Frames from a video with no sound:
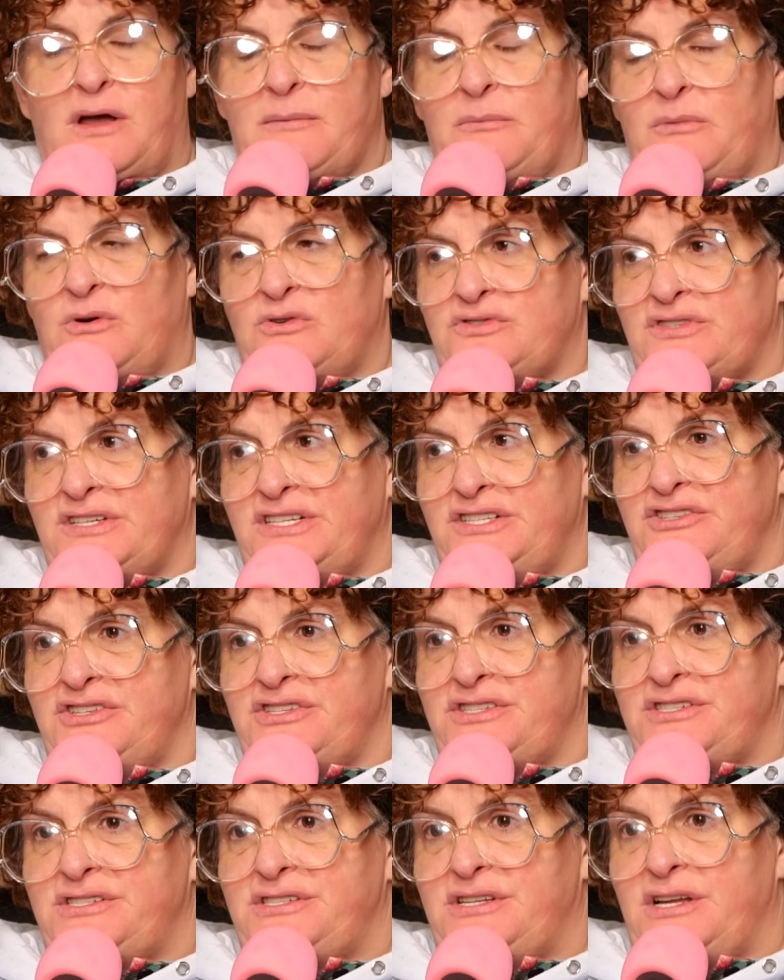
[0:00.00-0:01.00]
I mostly
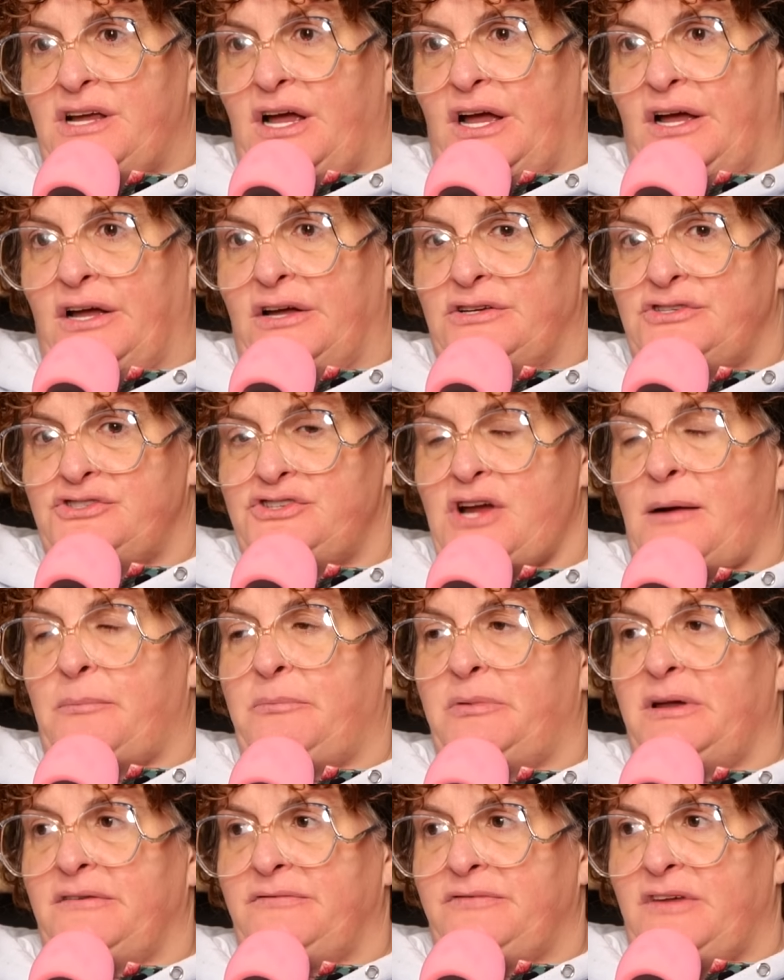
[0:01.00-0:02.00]
just uh,
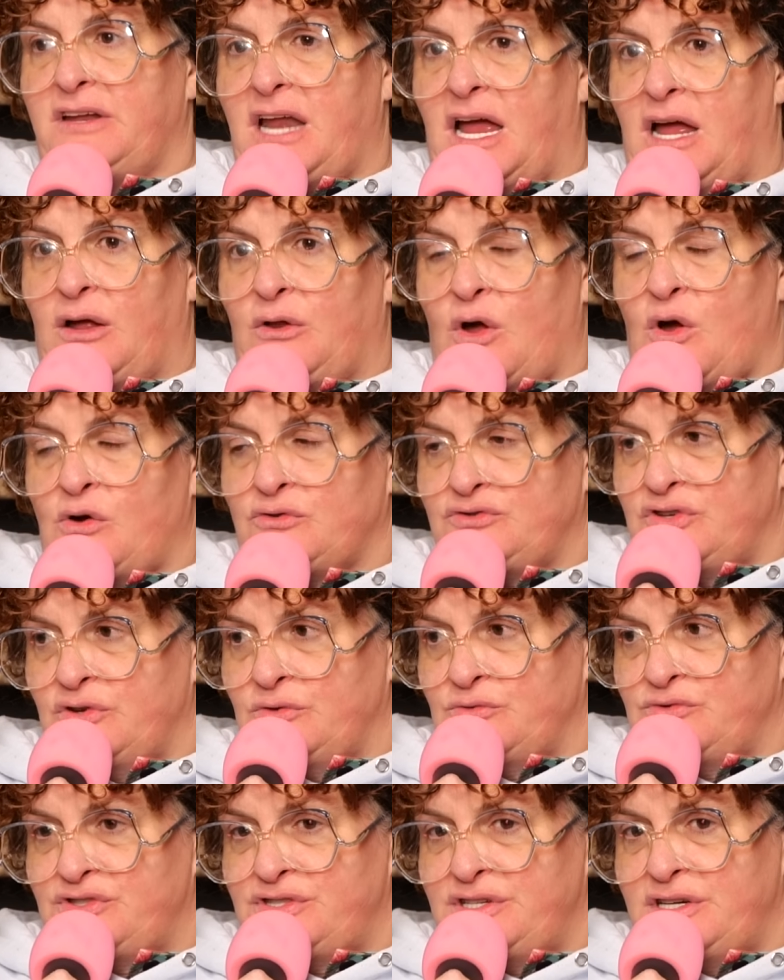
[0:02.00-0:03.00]
shoplift, and I'll
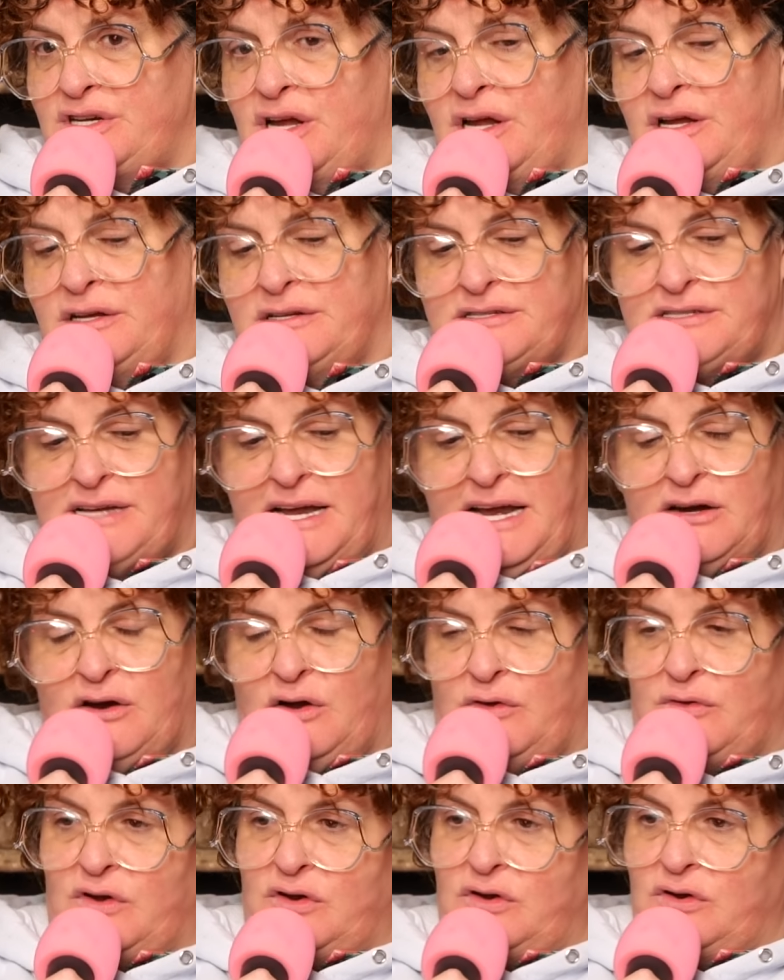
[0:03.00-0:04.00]
also s- stand
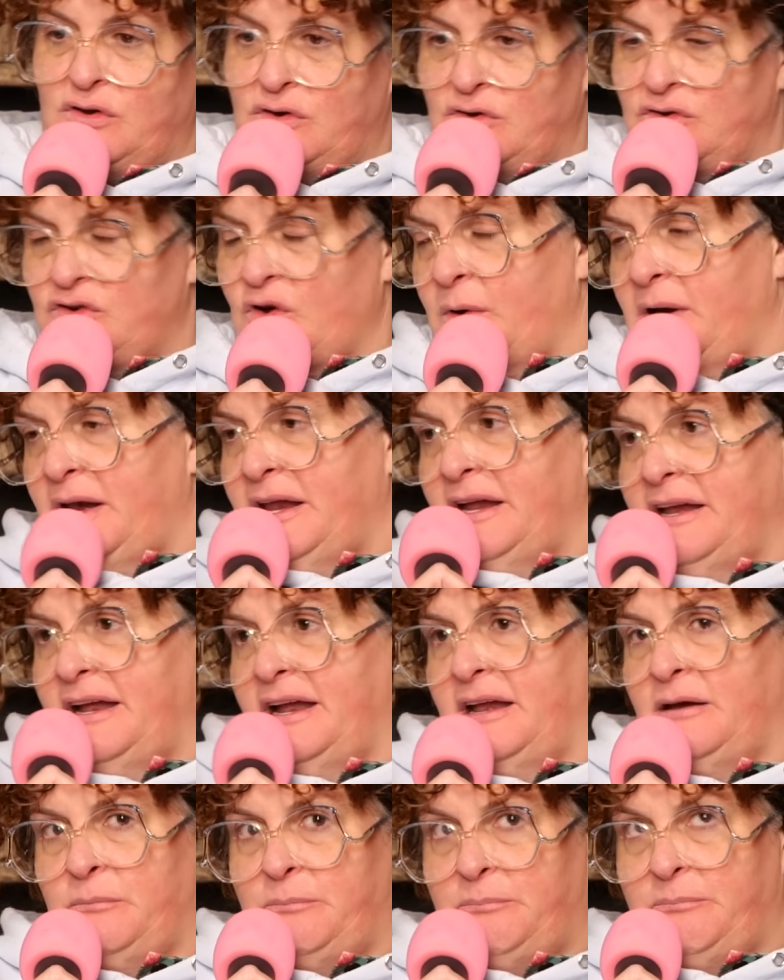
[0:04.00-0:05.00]
on the toilet
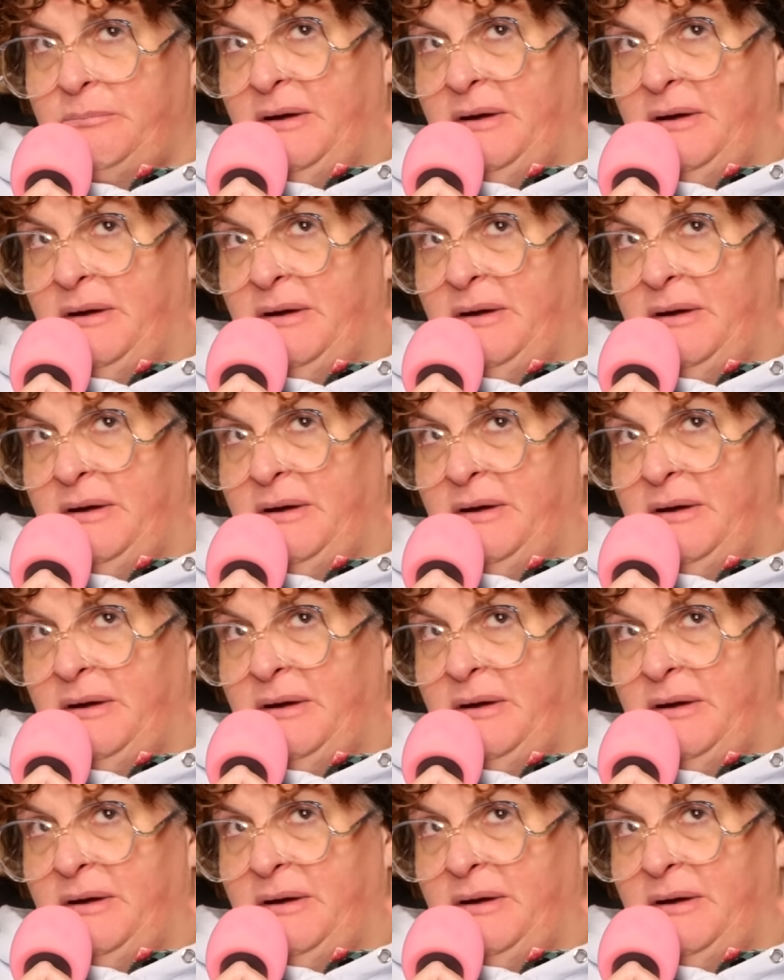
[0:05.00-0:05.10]
and